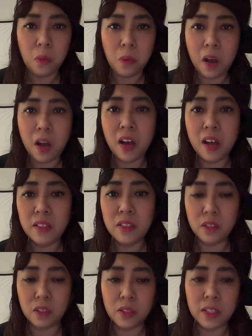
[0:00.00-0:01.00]
want
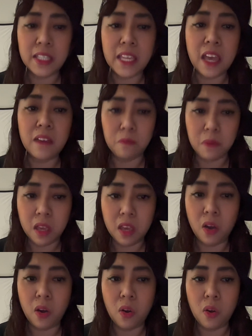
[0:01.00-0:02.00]
to take
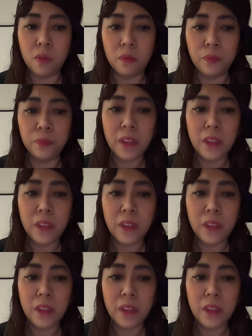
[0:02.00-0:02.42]
me home.